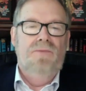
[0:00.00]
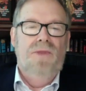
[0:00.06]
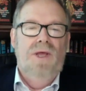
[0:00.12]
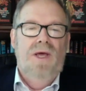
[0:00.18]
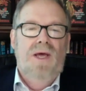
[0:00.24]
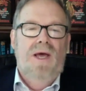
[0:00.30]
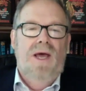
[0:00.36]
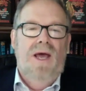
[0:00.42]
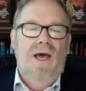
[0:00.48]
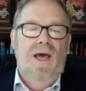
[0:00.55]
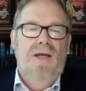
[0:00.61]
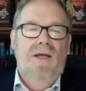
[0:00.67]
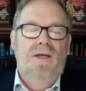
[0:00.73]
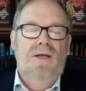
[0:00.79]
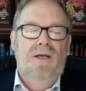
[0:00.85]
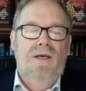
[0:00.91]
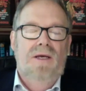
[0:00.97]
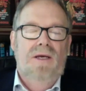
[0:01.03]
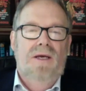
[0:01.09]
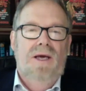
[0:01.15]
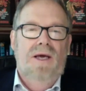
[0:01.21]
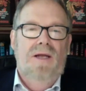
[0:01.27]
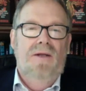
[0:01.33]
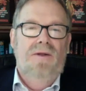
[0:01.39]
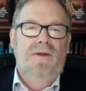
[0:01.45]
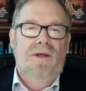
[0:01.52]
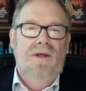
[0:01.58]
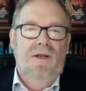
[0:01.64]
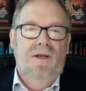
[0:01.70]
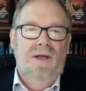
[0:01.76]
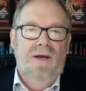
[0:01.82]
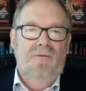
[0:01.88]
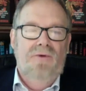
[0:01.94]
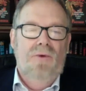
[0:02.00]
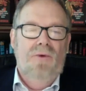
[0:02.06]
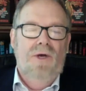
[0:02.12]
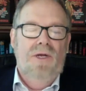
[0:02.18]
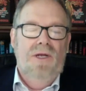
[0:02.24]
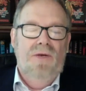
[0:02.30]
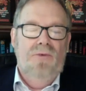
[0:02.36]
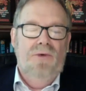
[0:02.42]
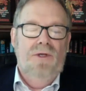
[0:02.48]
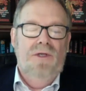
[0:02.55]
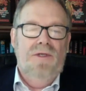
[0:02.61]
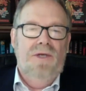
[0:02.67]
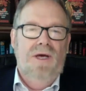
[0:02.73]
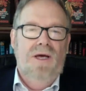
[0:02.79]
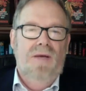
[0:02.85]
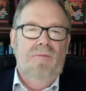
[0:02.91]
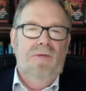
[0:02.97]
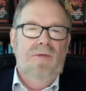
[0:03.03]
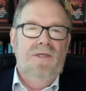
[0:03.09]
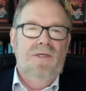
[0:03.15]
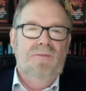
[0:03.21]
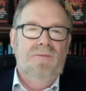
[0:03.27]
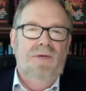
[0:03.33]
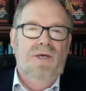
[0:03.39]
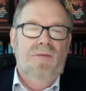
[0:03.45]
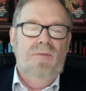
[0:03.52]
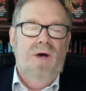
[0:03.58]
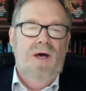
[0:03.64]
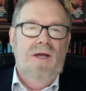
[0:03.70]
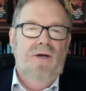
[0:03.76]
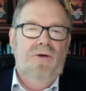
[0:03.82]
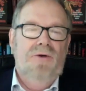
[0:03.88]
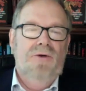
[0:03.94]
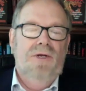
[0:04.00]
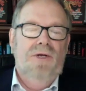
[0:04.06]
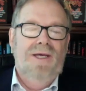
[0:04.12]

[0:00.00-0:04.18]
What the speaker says: and that everyone in real time is being monitored